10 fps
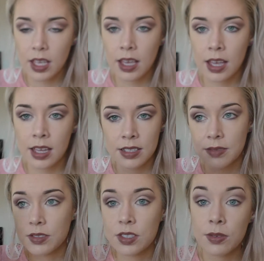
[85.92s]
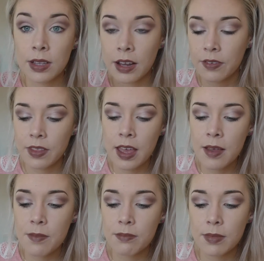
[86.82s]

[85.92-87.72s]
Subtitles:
And do a layer of that.